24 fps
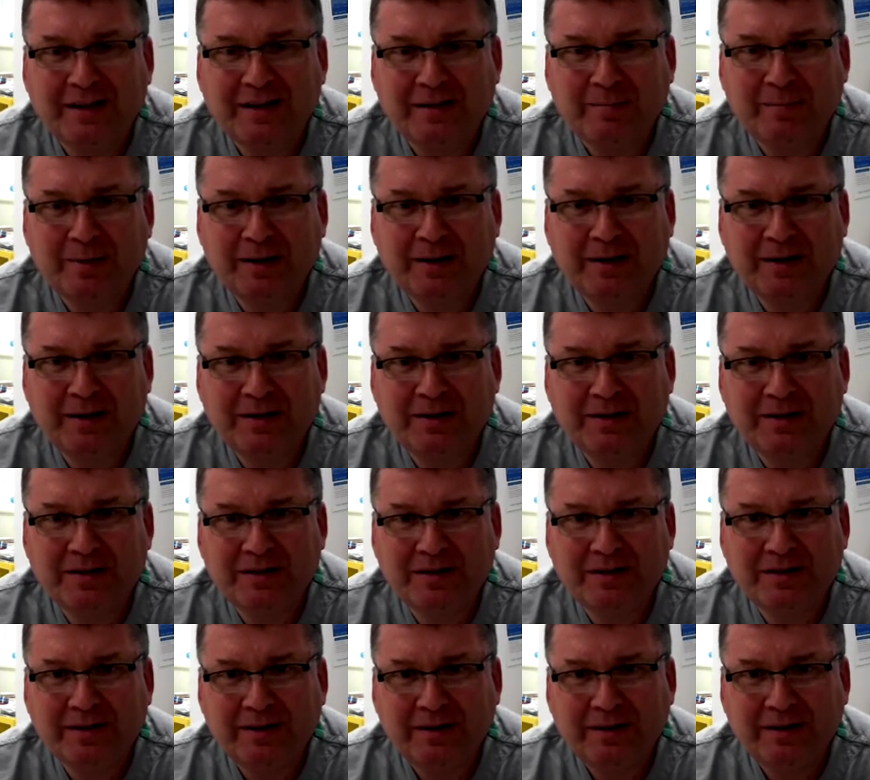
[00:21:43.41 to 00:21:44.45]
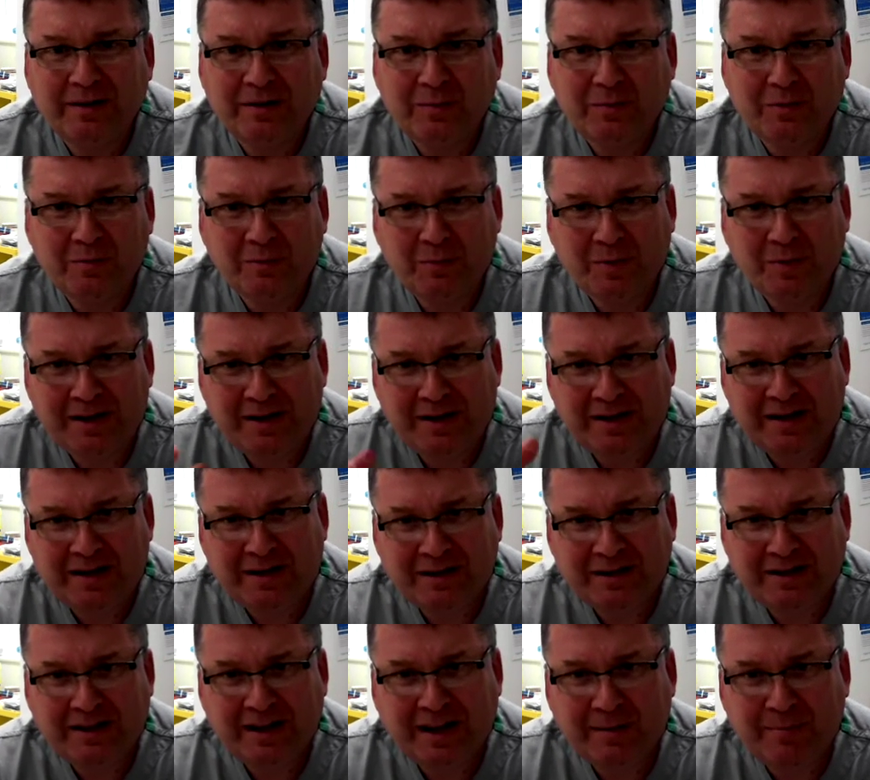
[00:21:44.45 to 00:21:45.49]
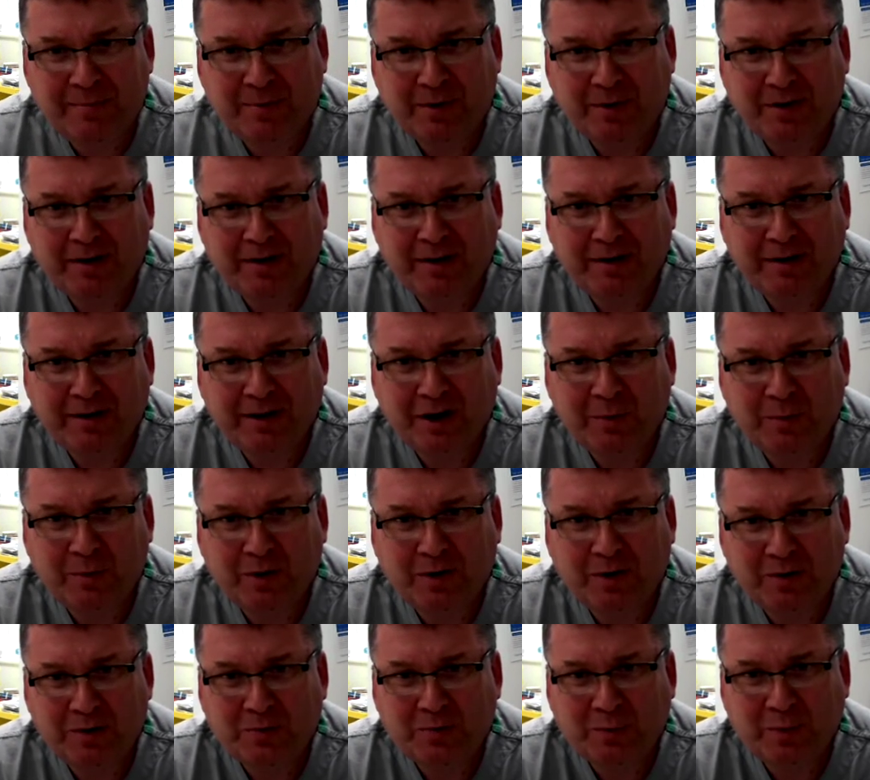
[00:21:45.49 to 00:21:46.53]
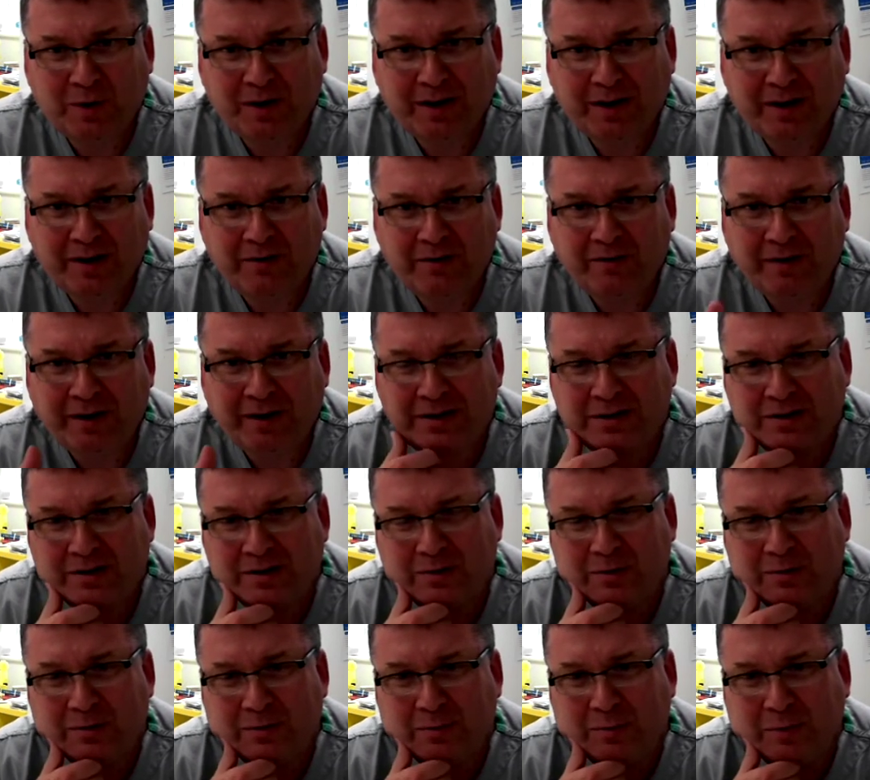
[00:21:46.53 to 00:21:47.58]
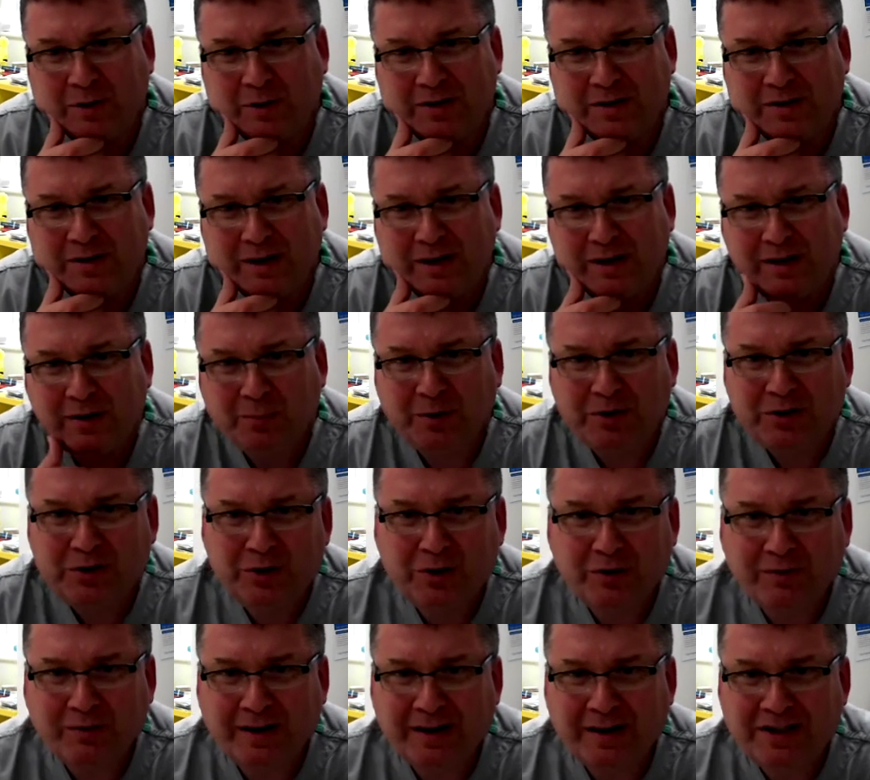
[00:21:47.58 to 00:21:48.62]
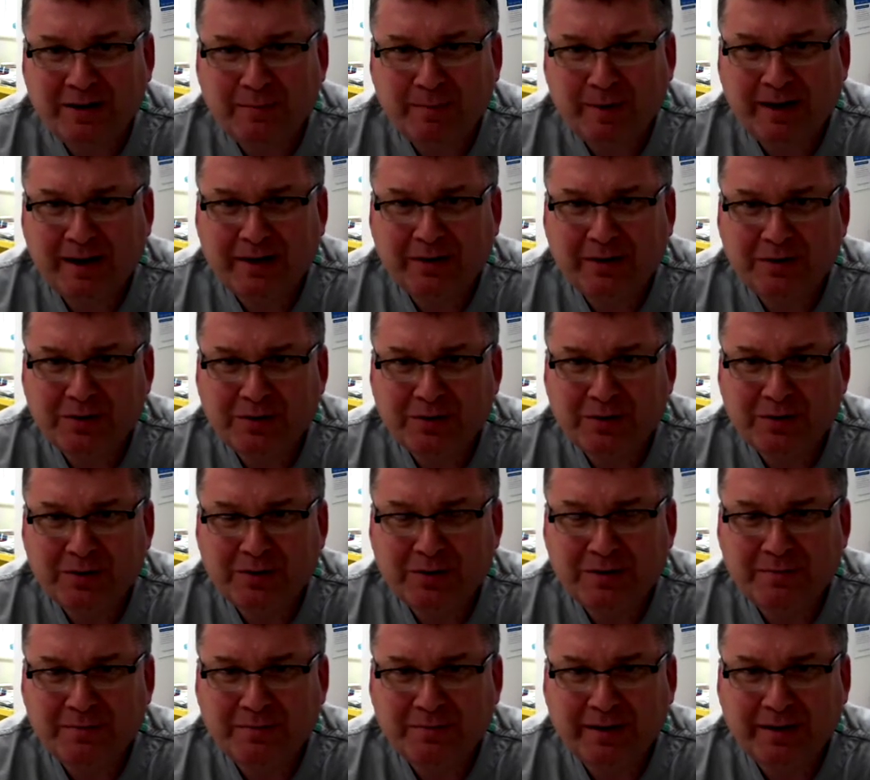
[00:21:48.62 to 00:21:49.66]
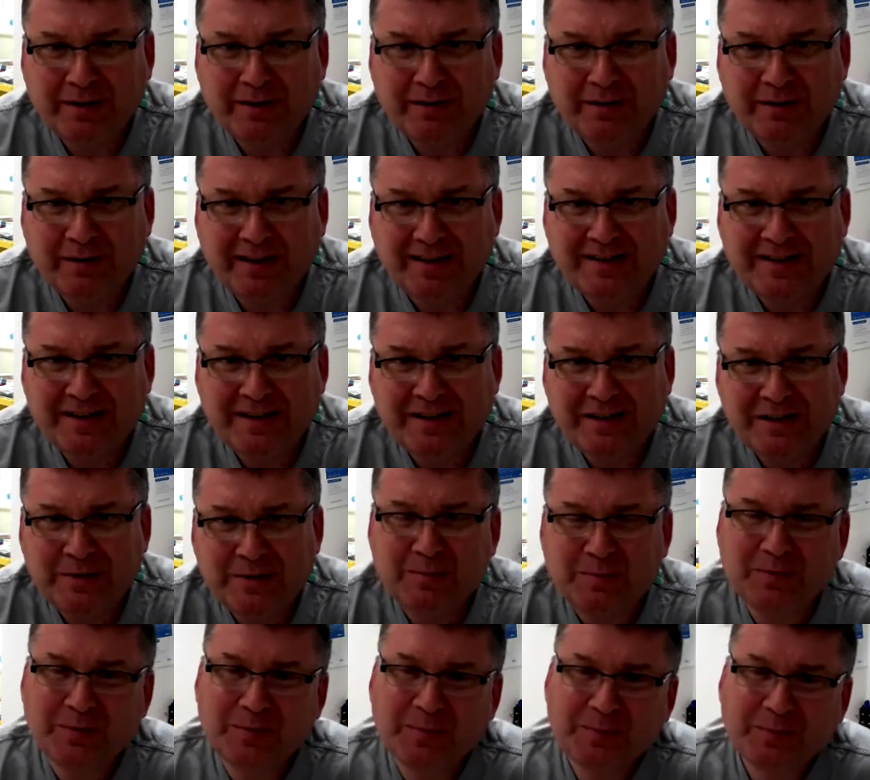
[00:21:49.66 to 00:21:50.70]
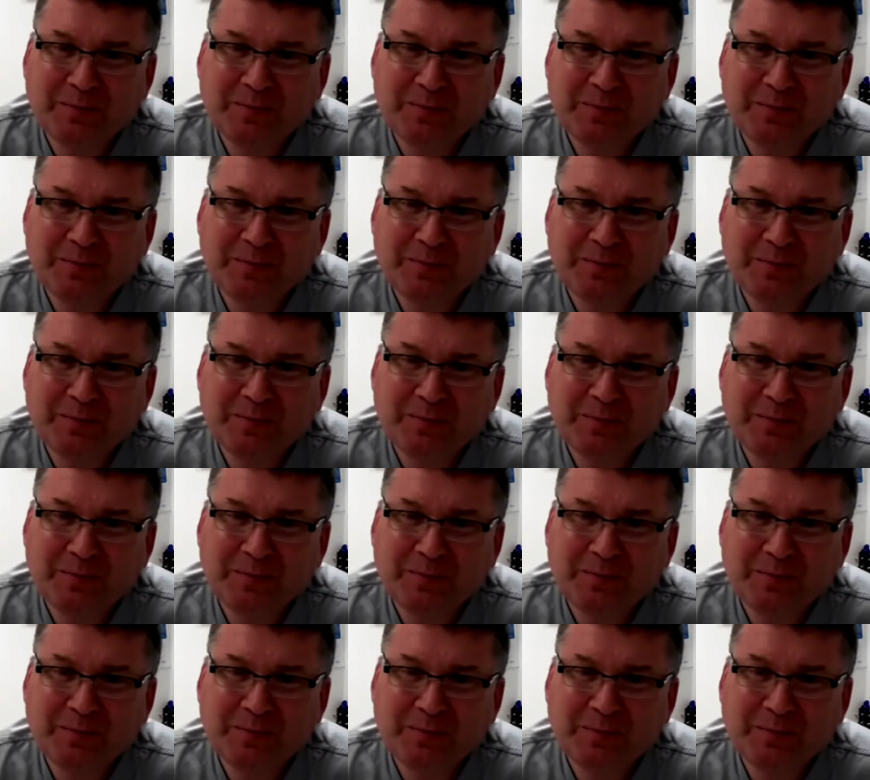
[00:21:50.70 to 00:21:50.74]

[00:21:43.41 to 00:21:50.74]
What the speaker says: Because we need to keep our healthcare workers well, right? So, what's your advice to medical schools and systems?